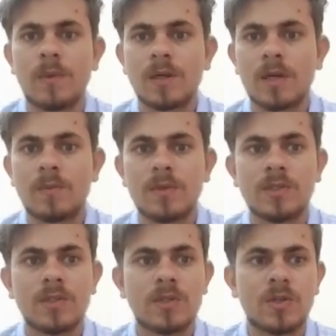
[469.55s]
But her
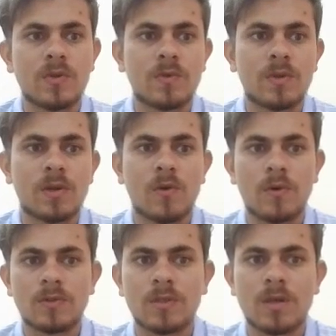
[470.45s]
busy schedule
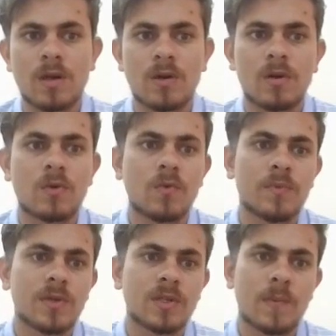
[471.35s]
causes her to
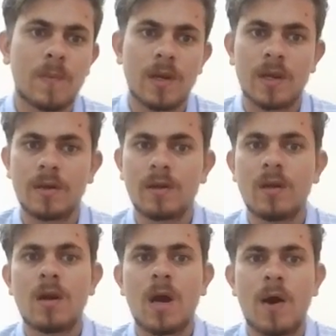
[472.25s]
miss a plane
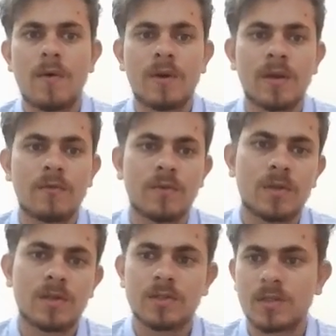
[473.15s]
outing
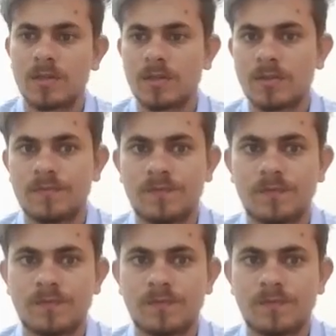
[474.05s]
with her sons